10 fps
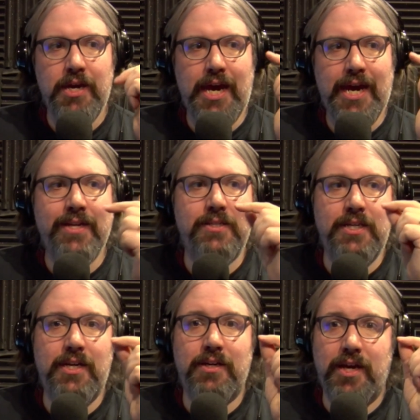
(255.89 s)
and
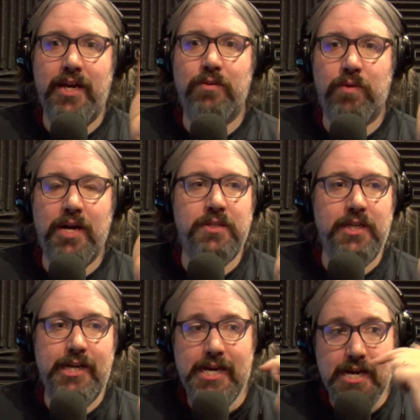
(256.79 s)
seeing like
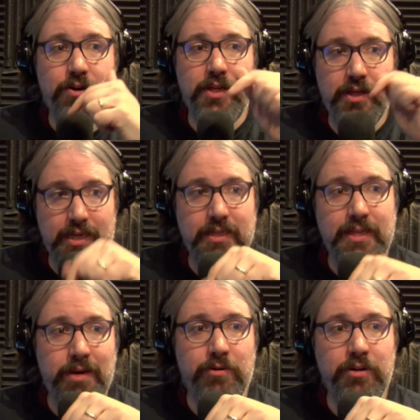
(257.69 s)
wrestling here in this
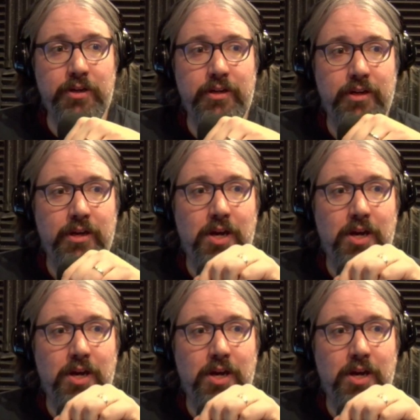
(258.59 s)
neighborhood,